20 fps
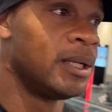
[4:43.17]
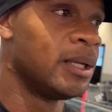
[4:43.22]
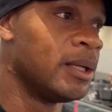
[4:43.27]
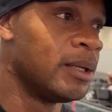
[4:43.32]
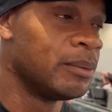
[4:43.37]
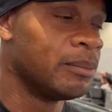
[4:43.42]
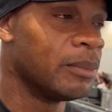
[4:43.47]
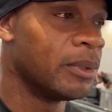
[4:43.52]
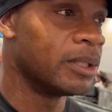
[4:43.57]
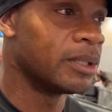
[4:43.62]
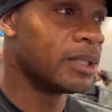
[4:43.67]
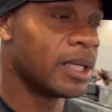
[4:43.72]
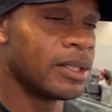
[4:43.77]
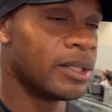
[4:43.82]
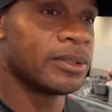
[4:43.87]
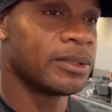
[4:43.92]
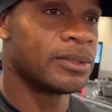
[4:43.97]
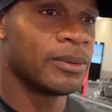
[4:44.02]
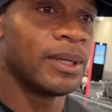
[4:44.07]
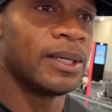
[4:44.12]
But I
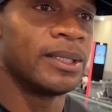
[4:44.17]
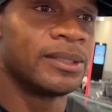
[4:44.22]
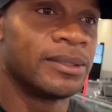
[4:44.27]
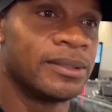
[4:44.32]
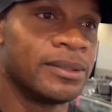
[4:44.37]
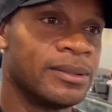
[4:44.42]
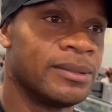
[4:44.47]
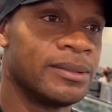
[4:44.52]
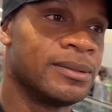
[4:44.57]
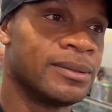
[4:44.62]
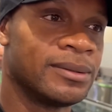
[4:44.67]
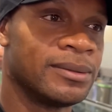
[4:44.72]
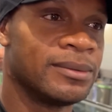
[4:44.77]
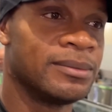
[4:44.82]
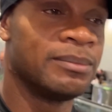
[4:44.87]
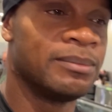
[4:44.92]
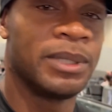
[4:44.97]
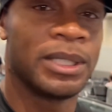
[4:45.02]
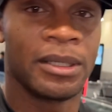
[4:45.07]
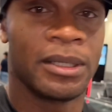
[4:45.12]
just want to
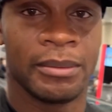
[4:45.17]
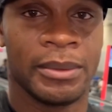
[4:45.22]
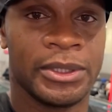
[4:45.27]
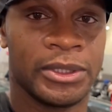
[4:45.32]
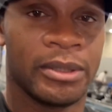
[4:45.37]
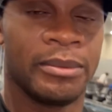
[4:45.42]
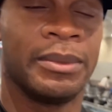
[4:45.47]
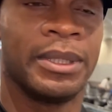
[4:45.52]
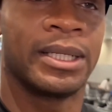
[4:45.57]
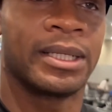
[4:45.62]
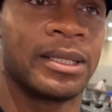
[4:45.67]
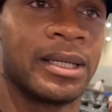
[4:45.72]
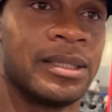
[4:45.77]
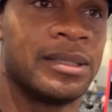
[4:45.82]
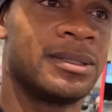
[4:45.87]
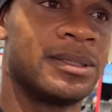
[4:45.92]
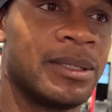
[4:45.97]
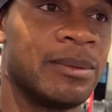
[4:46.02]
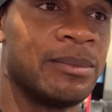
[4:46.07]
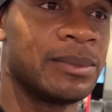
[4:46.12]
big up the Jamaicans.
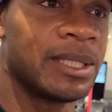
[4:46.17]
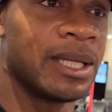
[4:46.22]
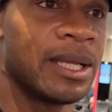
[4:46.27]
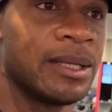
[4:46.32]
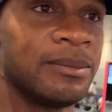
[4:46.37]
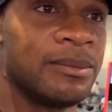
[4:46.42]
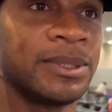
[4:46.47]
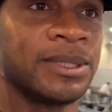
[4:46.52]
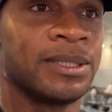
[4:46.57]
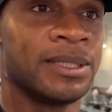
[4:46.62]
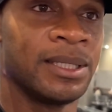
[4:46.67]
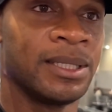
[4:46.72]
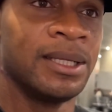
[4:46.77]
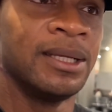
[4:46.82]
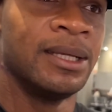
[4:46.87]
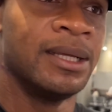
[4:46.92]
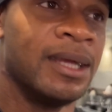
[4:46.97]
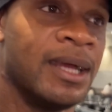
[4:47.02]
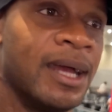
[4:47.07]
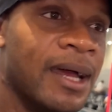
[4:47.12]
Sometimes
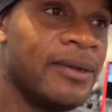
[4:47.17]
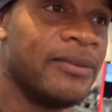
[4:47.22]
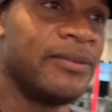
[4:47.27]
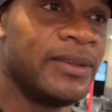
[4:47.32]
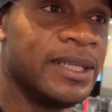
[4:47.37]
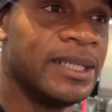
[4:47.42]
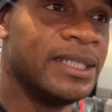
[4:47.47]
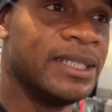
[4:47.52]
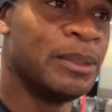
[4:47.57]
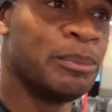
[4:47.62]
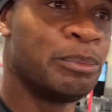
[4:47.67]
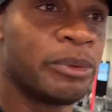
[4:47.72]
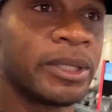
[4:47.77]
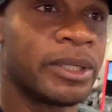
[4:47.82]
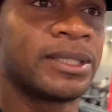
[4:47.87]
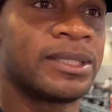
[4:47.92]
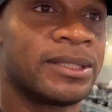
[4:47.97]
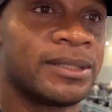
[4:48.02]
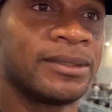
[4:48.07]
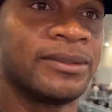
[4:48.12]
I feel
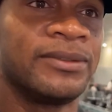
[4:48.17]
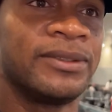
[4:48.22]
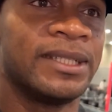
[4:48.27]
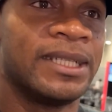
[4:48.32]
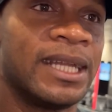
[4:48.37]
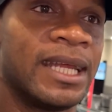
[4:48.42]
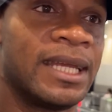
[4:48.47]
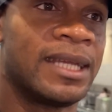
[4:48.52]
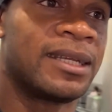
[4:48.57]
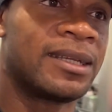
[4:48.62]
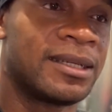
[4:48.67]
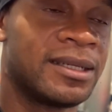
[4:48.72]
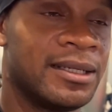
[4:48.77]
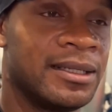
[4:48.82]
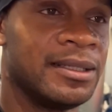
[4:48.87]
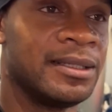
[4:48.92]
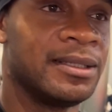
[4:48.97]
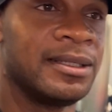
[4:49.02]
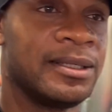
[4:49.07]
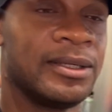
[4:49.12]
depressed, feel like,
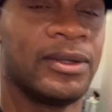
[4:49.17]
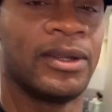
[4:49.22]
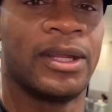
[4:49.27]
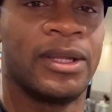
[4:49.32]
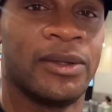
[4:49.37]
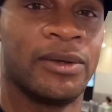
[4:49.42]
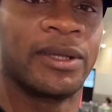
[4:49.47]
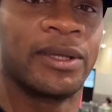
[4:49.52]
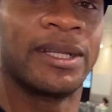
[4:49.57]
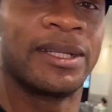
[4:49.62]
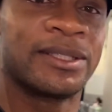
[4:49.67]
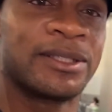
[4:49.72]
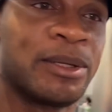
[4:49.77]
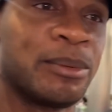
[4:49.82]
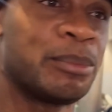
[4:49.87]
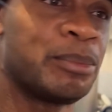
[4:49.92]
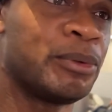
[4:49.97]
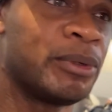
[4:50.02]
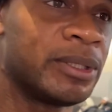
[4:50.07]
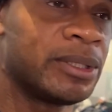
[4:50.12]
I don't get the
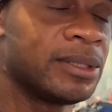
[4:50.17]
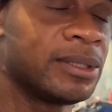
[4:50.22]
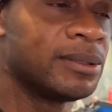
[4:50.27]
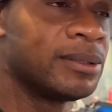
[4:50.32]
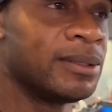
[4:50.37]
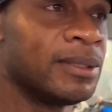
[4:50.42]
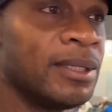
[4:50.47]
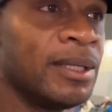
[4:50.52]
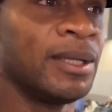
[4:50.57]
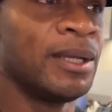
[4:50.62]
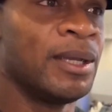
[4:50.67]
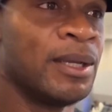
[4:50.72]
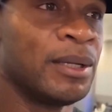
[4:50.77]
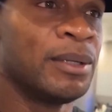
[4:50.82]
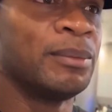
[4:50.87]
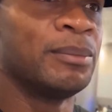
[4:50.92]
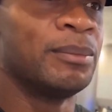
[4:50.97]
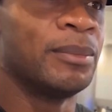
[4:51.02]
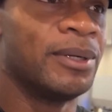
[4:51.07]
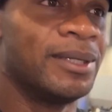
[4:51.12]
support.
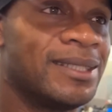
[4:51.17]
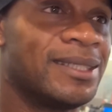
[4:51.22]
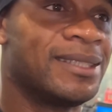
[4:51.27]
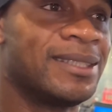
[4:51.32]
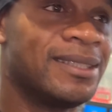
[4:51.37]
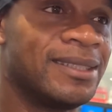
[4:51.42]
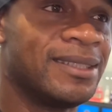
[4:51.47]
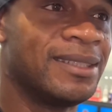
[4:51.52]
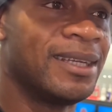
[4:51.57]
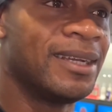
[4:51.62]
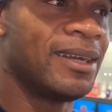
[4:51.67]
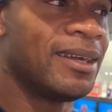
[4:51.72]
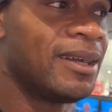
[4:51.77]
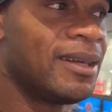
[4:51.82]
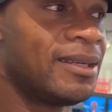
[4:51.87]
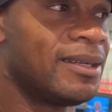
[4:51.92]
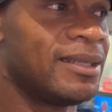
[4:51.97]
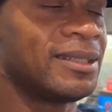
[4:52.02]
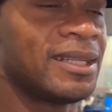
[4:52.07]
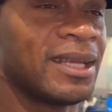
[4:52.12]
But there are
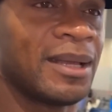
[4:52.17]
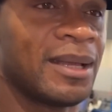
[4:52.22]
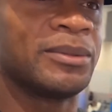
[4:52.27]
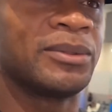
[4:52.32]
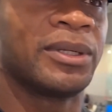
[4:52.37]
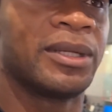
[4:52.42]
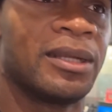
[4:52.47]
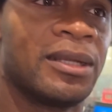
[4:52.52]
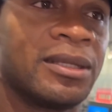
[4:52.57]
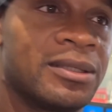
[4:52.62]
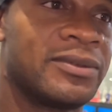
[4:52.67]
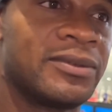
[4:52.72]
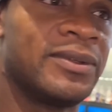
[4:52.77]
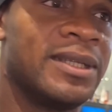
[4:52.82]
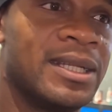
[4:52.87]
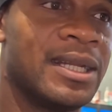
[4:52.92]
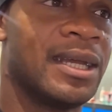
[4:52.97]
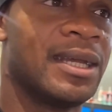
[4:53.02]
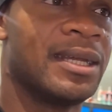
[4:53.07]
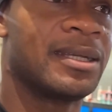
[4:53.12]
other times when I feel
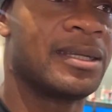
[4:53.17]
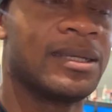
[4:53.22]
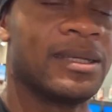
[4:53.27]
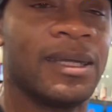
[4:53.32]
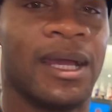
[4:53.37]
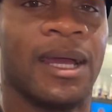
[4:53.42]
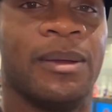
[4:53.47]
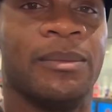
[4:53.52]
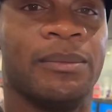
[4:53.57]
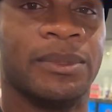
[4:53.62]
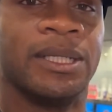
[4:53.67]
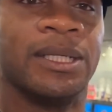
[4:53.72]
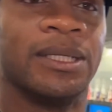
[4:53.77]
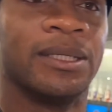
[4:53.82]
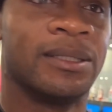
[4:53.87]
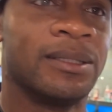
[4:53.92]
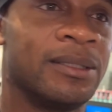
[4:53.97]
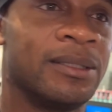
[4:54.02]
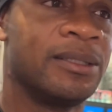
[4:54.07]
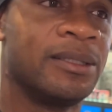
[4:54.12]
like I'm the
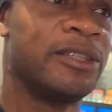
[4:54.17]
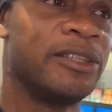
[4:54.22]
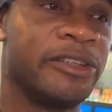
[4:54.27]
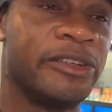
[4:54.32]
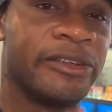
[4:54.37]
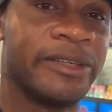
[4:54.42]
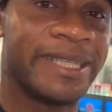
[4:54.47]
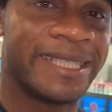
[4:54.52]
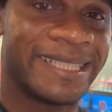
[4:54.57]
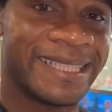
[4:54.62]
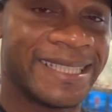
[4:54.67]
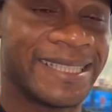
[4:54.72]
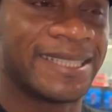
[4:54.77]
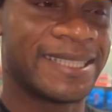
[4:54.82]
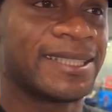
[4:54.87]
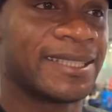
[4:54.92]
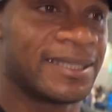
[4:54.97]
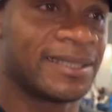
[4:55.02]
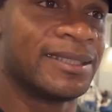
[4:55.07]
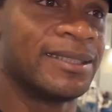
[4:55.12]

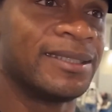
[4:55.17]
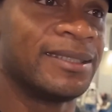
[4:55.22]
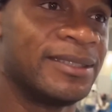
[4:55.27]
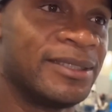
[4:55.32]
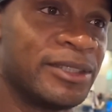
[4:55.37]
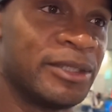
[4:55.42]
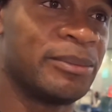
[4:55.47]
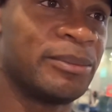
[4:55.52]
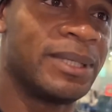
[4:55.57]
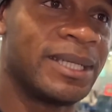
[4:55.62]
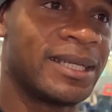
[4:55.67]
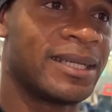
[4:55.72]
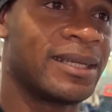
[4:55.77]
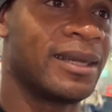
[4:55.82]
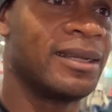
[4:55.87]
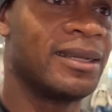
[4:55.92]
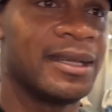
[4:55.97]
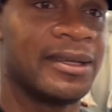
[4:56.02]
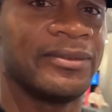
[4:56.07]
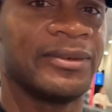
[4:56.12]
greatest Jamaican
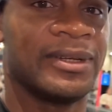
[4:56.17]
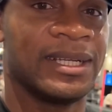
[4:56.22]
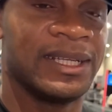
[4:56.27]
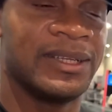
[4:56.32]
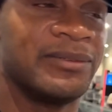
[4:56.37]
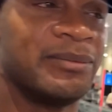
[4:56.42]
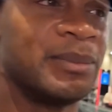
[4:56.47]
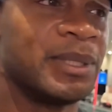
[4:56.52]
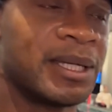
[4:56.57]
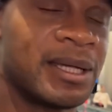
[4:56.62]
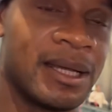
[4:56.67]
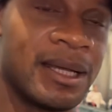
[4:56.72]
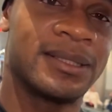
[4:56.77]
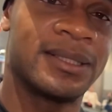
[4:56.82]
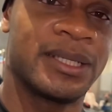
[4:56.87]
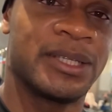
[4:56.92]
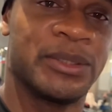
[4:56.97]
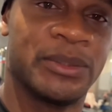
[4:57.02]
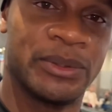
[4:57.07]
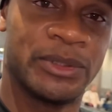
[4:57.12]
ever lived because I
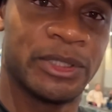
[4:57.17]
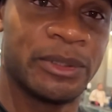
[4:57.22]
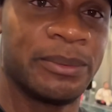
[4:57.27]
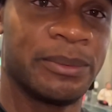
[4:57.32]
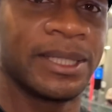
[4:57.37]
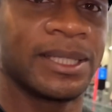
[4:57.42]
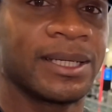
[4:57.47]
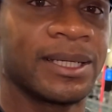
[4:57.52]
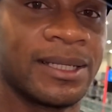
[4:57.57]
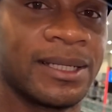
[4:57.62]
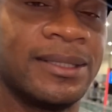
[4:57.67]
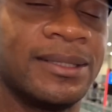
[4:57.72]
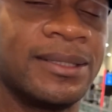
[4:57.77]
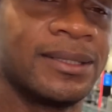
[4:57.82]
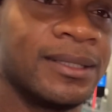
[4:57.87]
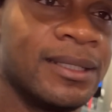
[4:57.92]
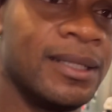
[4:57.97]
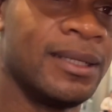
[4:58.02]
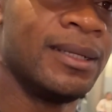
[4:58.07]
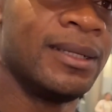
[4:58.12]
use Jamaicans.
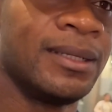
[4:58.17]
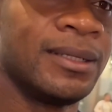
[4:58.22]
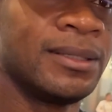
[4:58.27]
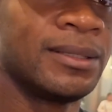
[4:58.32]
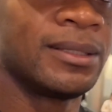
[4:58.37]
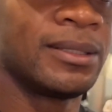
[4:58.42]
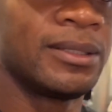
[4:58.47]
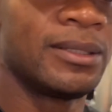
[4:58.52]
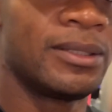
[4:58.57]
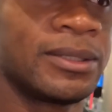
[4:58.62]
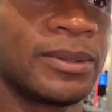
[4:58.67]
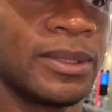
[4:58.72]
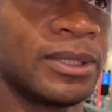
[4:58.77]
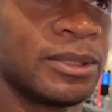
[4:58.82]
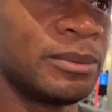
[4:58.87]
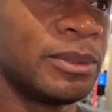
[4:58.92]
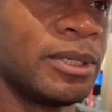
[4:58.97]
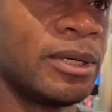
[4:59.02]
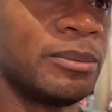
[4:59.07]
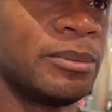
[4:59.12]
So I just want to
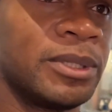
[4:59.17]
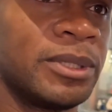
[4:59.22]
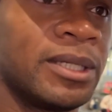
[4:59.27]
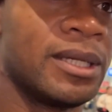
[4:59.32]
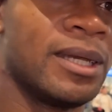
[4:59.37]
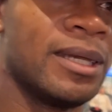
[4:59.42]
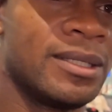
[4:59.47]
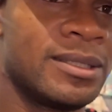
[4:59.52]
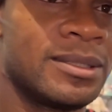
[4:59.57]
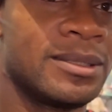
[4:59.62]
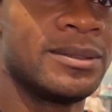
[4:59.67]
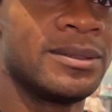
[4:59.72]
big up you guys.